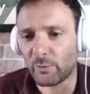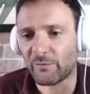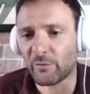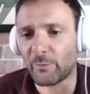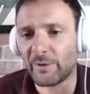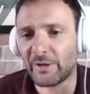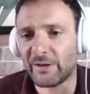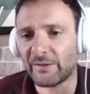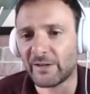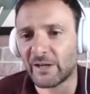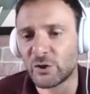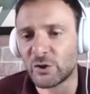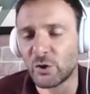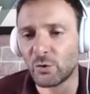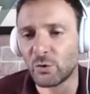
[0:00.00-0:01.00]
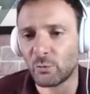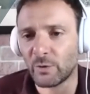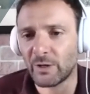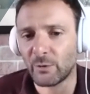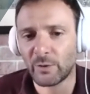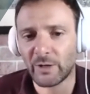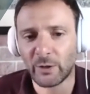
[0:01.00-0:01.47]
meditation.
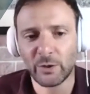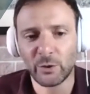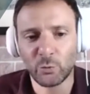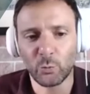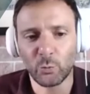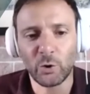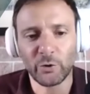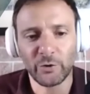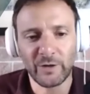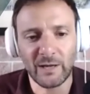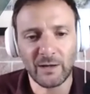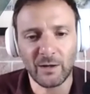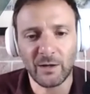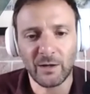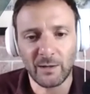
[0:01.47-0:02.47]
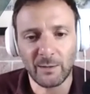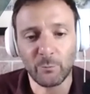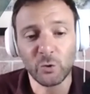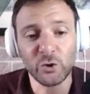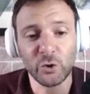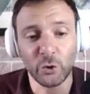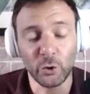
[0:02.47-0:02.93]
We are going to work on
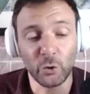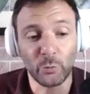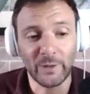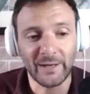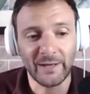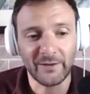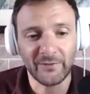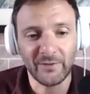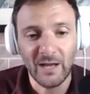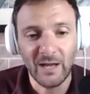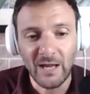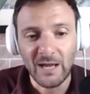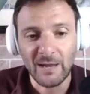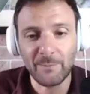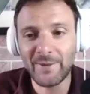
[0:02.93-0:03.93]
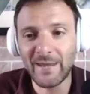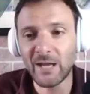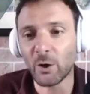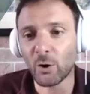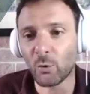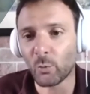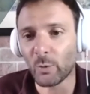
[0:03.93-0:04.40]
emotional awareness, being
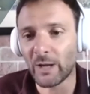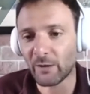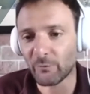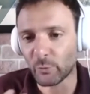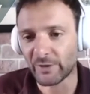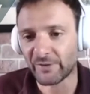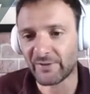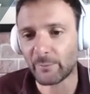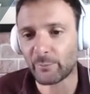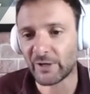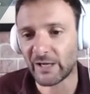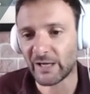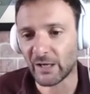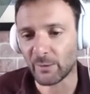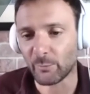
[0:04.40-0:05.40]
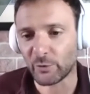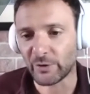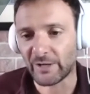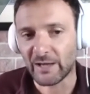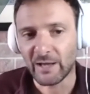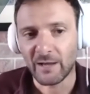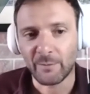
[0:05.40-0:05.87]
aware of what's happening in our body,
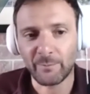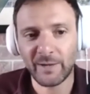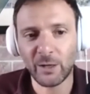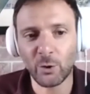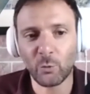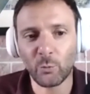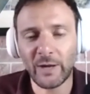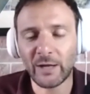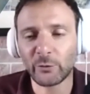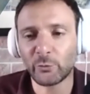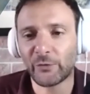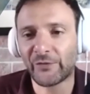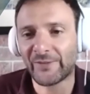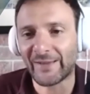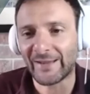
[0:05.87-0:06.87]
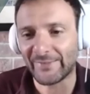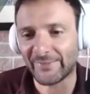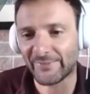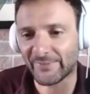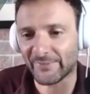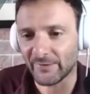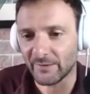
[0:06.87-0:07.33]
being aware to
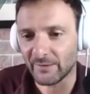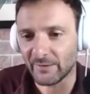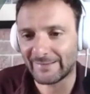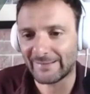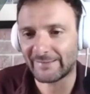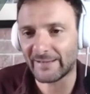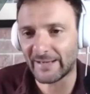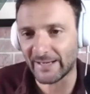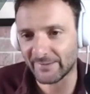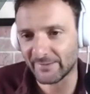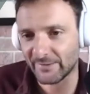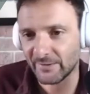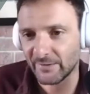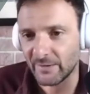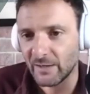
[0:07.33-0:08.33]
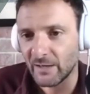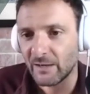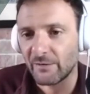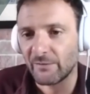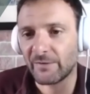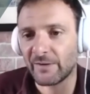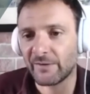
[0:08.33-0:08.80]
sense, detect
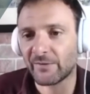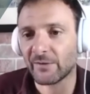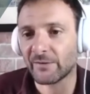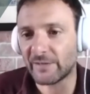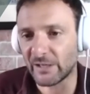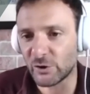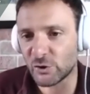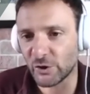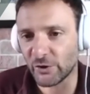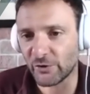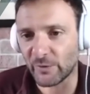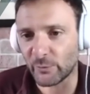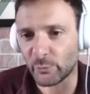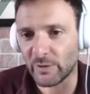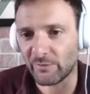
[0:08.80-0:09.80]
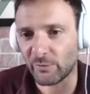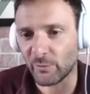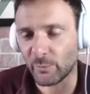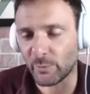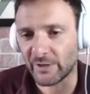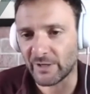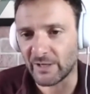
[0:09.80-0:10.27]
these tensions that we have in the
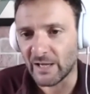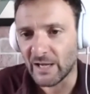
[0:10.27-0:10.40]
body.